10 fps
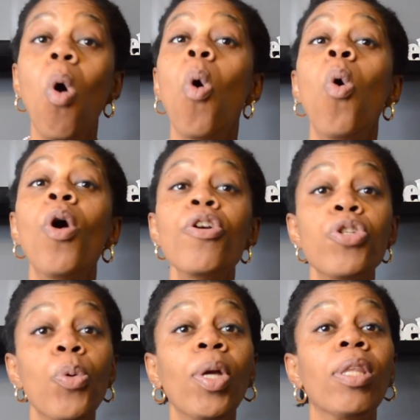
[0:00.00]
or
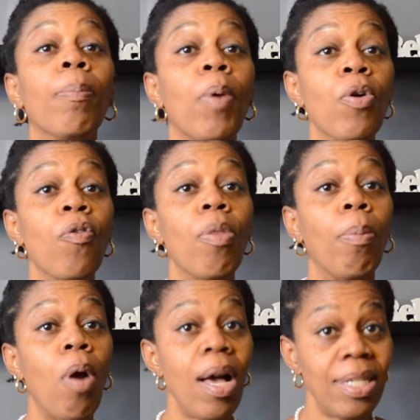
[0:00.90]
during the birth
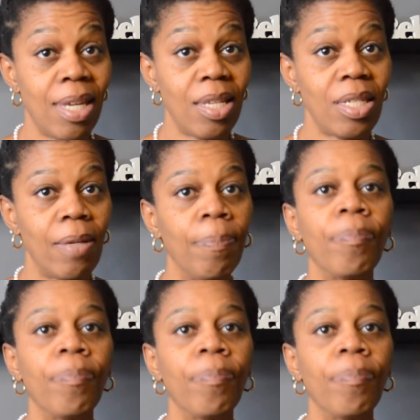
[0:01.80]
process,